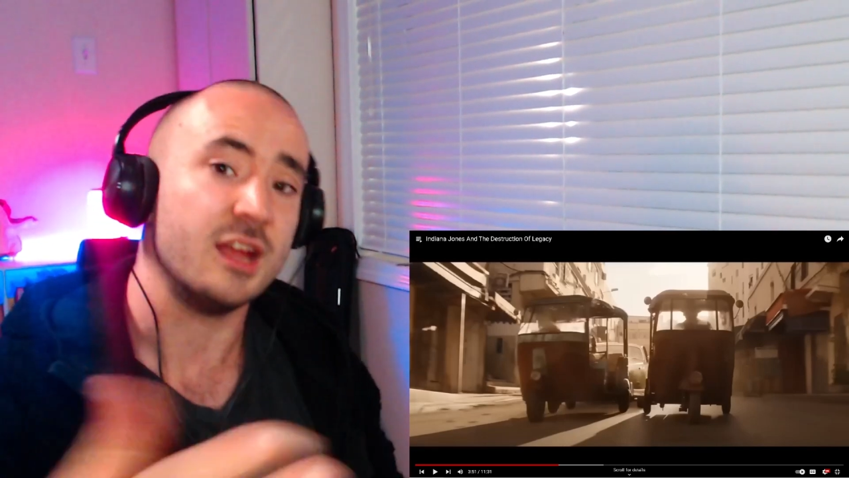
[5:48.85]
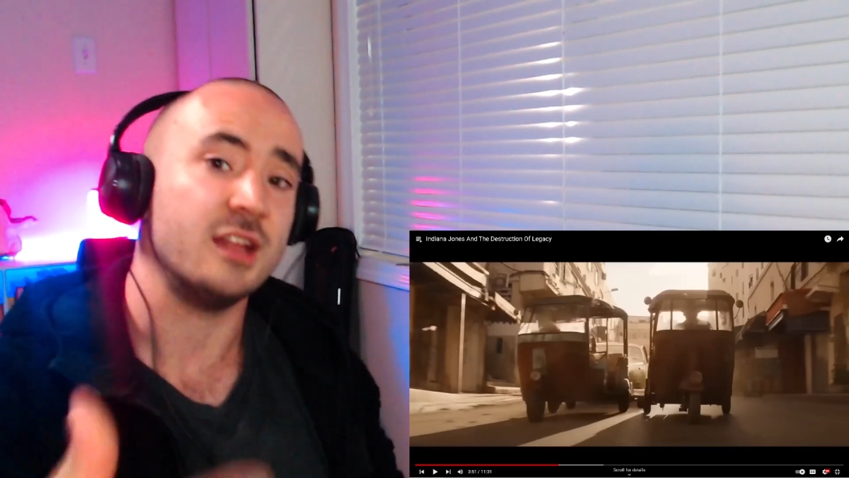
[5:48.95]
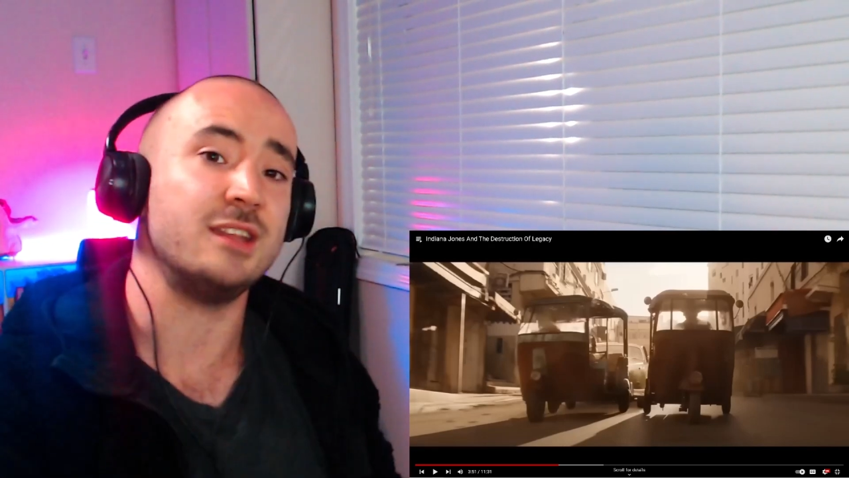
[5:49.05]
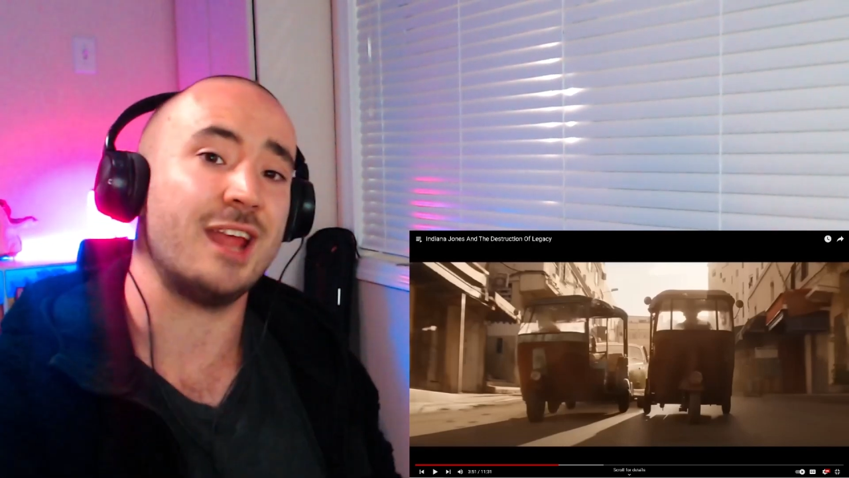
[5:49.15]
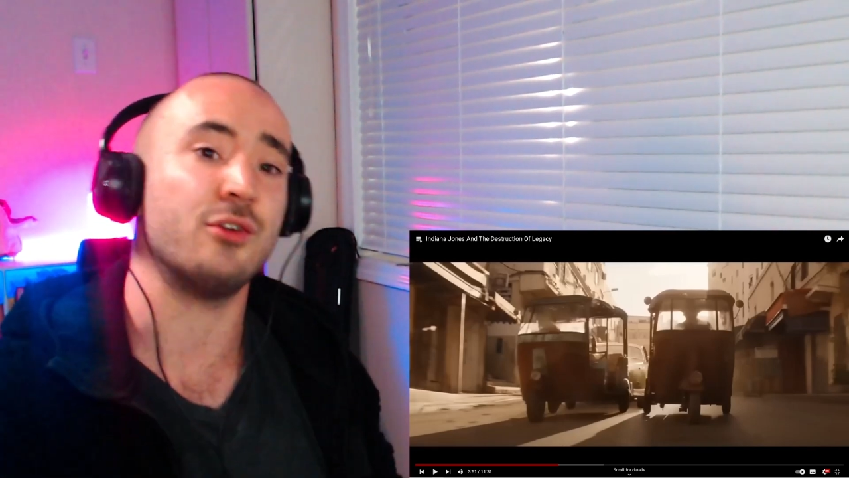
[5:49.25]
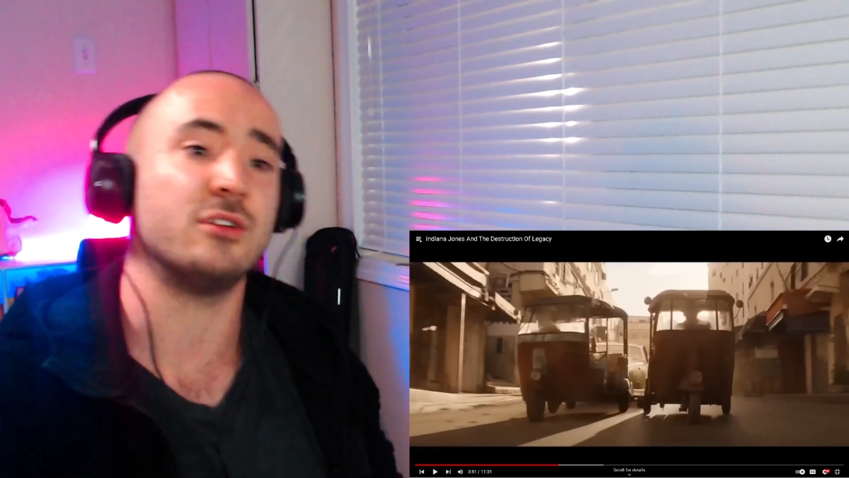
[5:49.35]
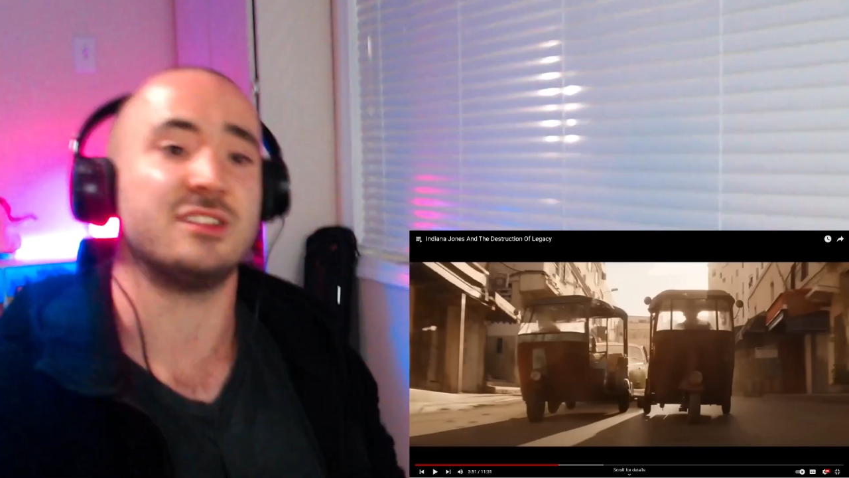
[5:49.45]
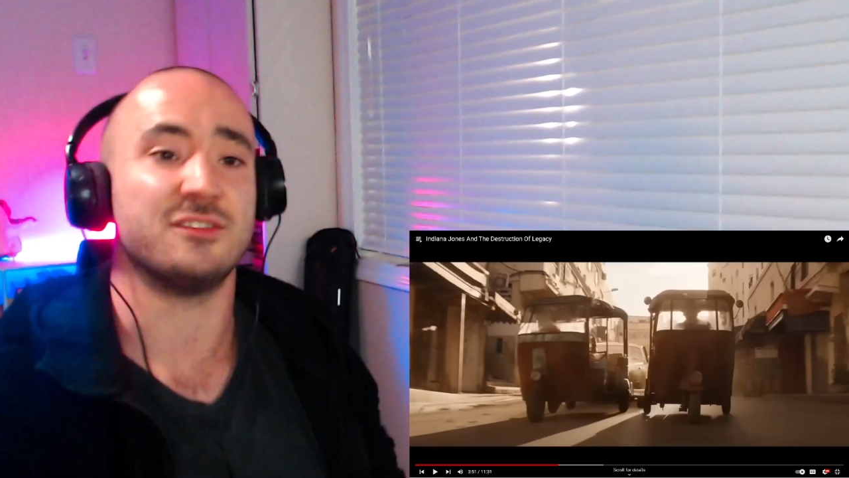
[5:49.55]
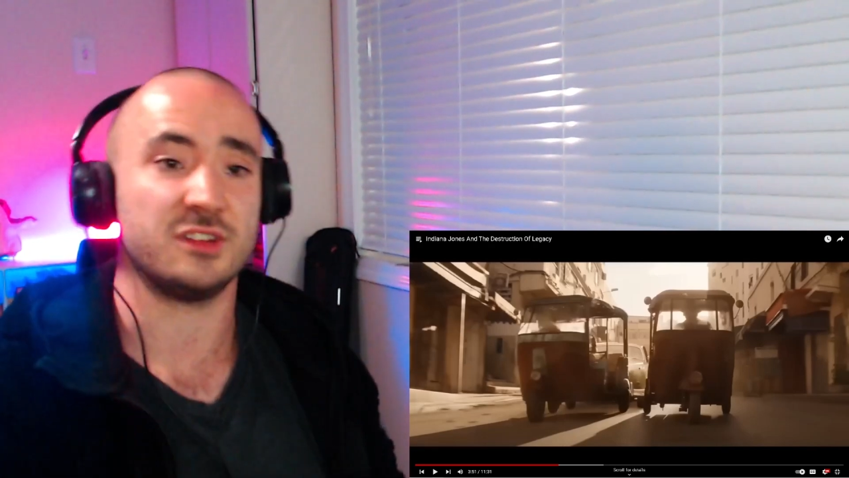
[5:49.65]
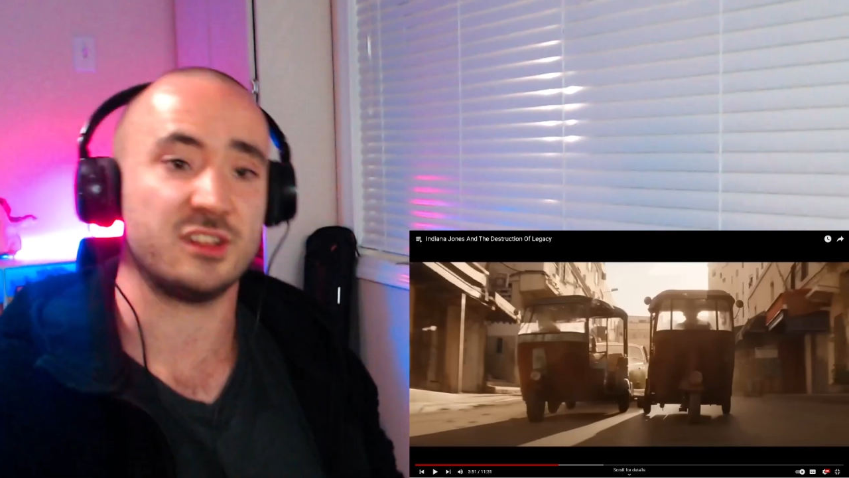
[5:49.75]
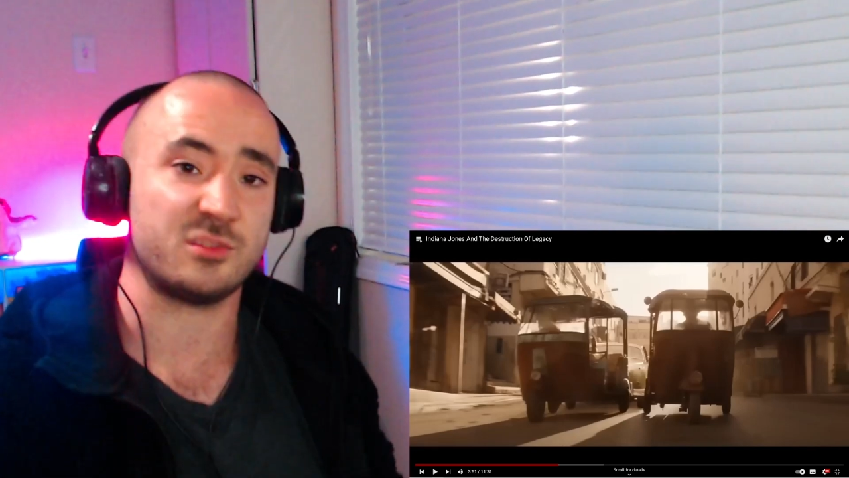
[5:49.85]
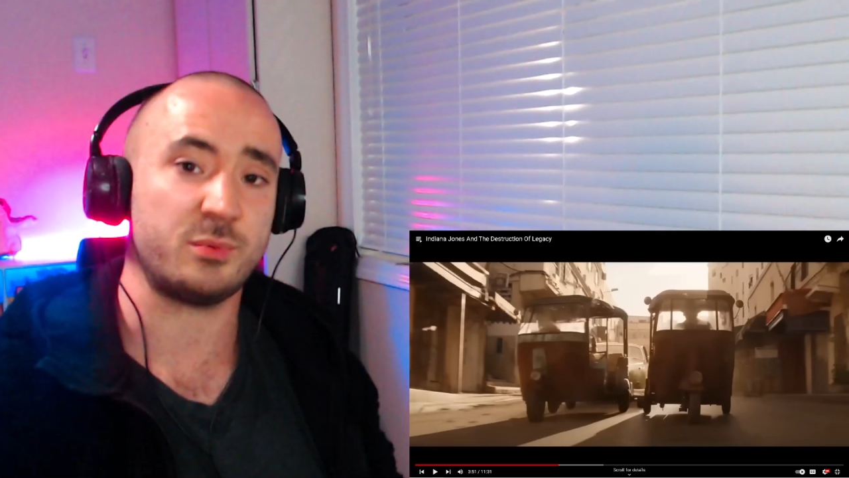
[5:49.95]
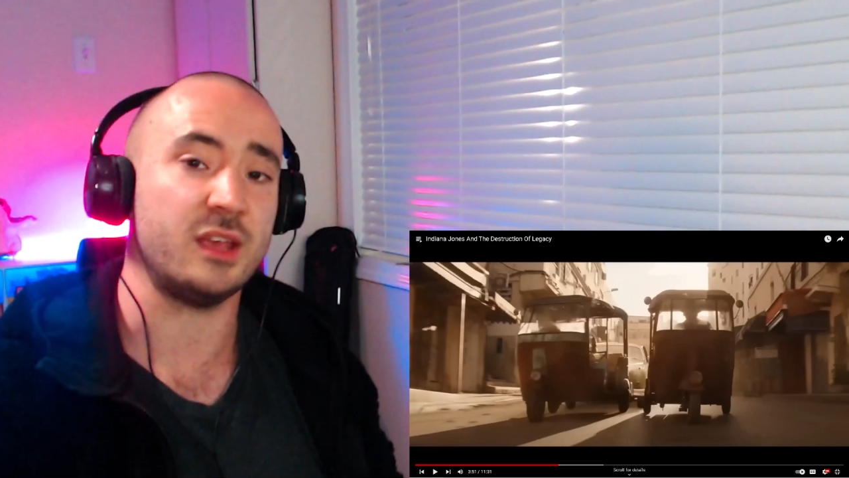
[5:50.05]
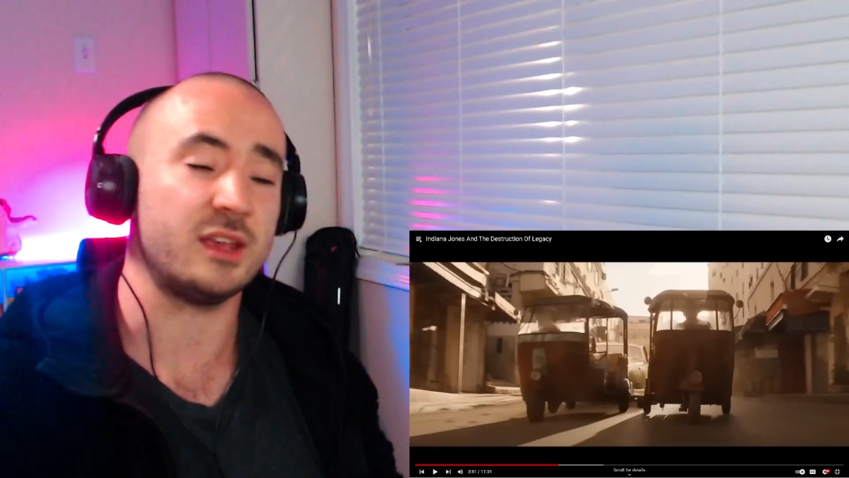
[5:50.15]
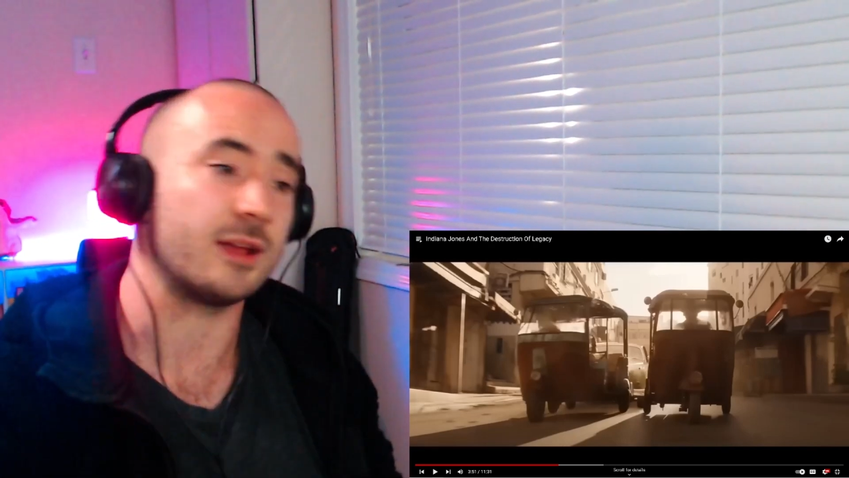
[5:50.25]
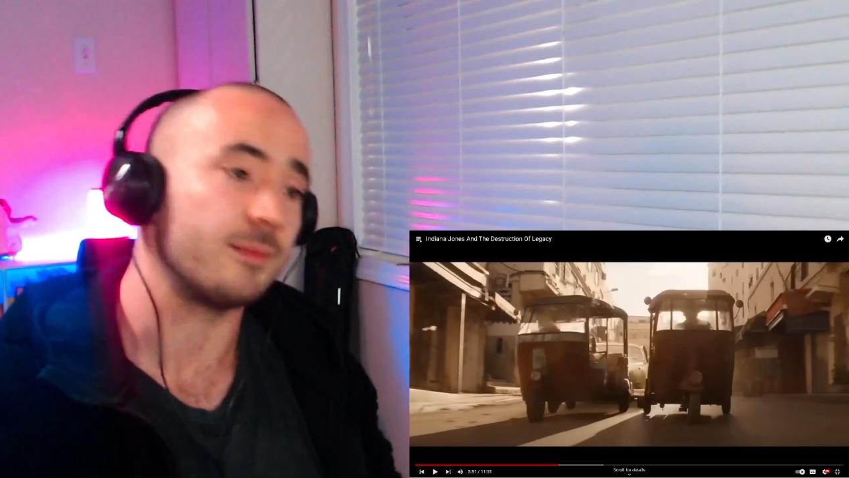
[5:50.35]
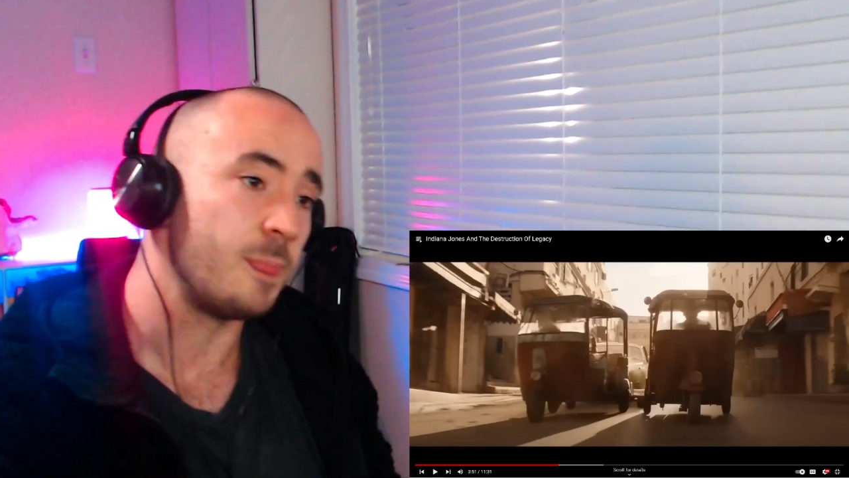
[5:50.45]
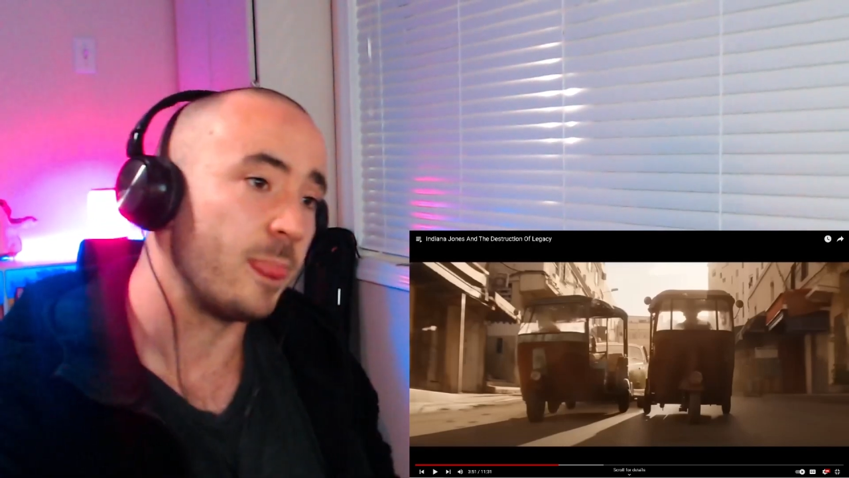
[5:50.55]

narratively speaking.